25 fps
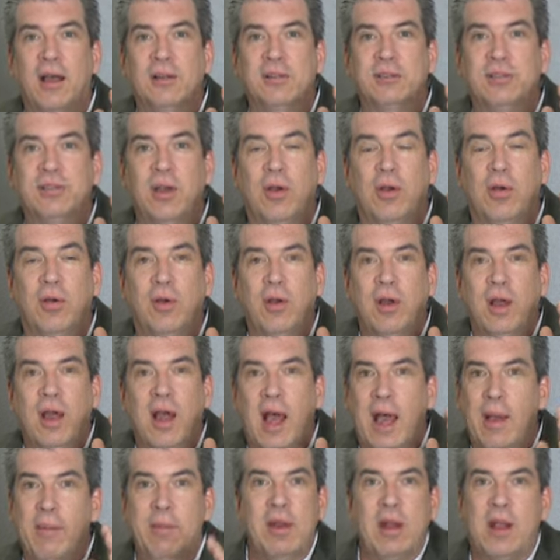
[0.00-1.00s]
So
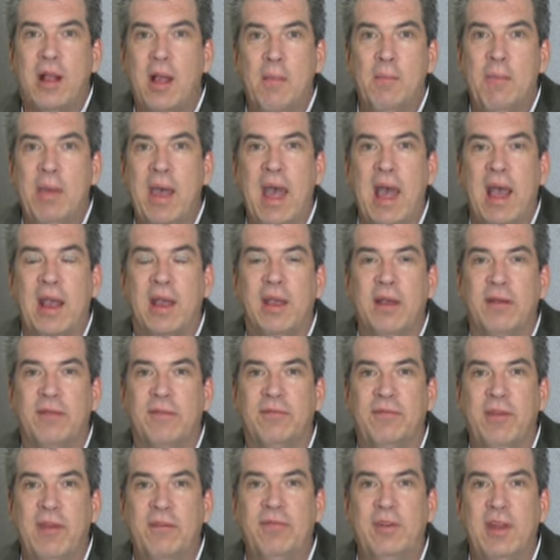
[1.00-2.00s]
I'm going to come back in
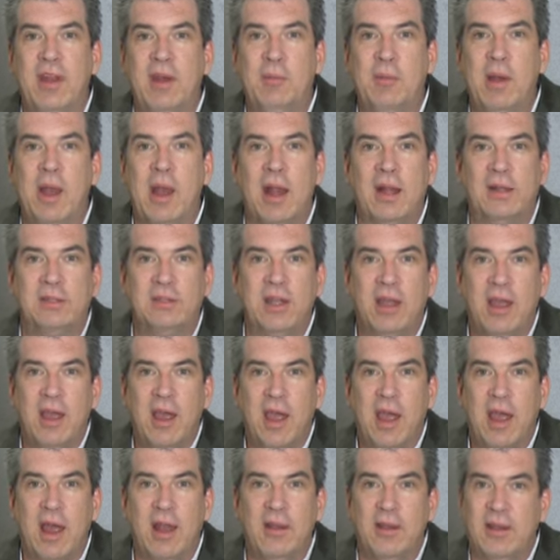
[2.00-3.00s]
15 minutes,
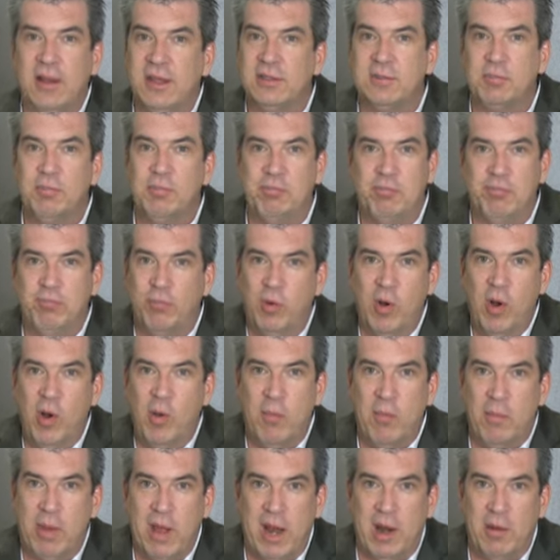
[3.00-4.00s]
and this
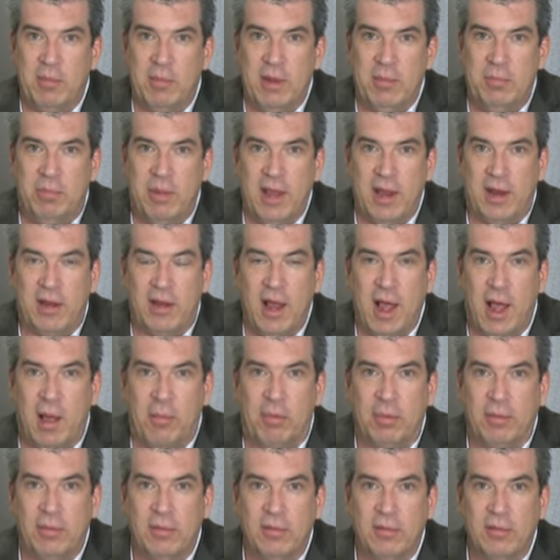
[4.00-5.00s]
room better be picked
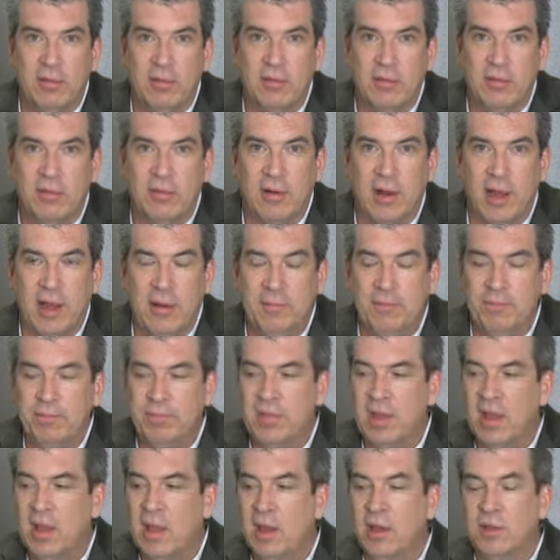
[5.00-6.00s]
up, right?
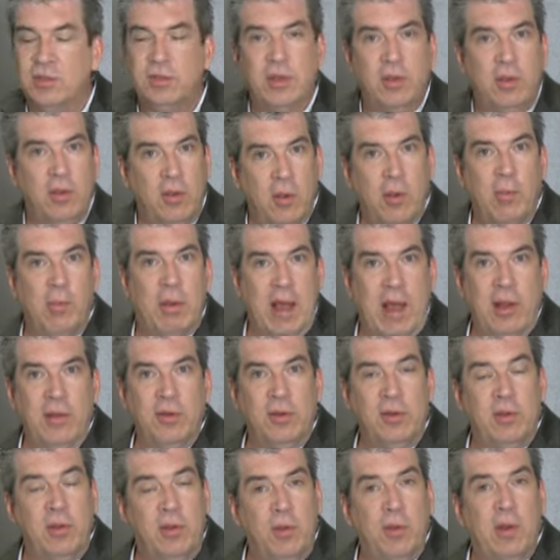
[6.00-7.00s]
So you go
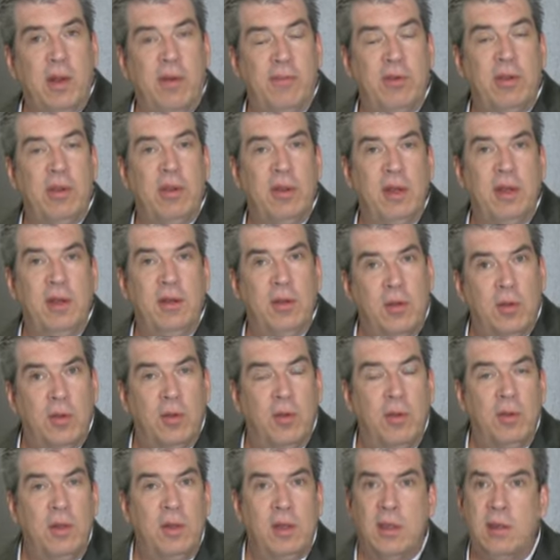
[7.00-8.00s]
about, you do whatever you need to
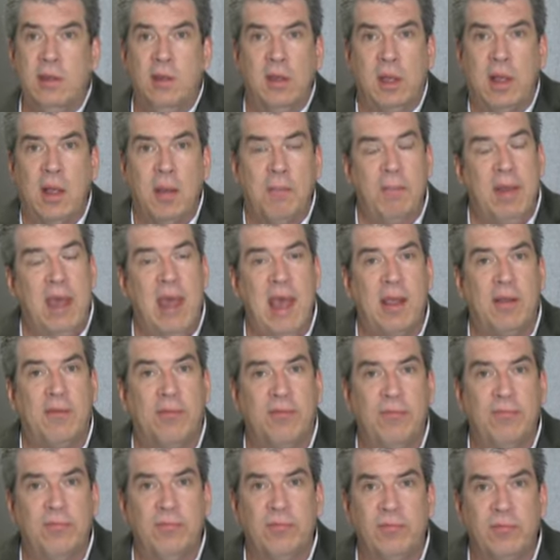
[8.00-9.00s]
do, and you come back
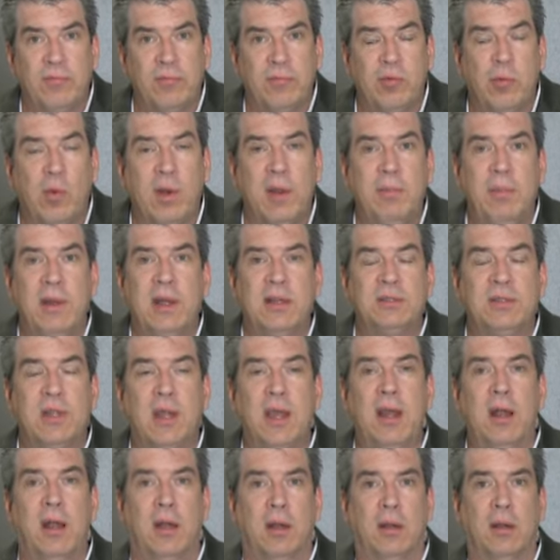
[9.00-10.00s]
20 minutes
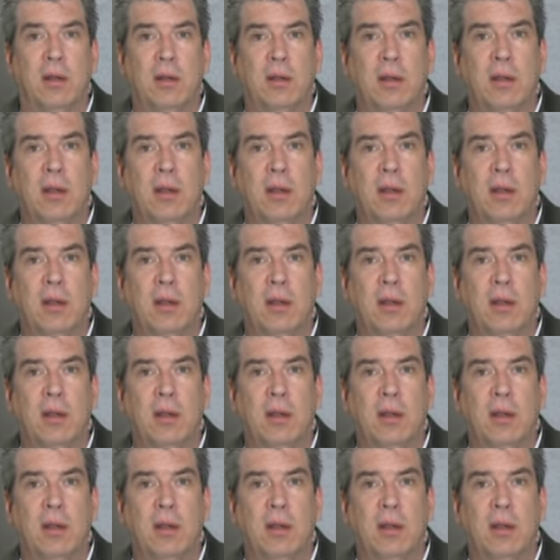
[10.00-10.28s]
later,